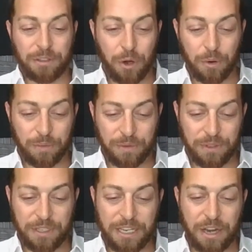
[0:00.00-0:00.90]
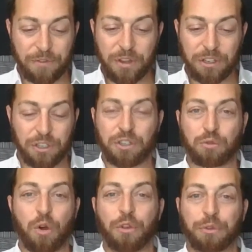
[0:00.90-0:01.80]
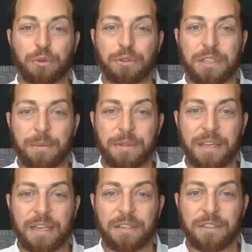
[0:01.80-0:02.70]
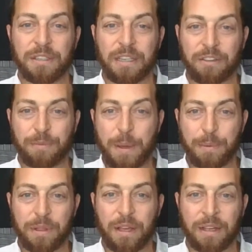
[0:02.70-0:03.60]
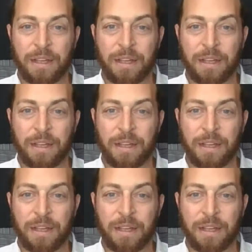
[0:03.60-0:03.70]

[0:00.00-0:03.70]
So, CJ, if you could just scroll through some of these, give people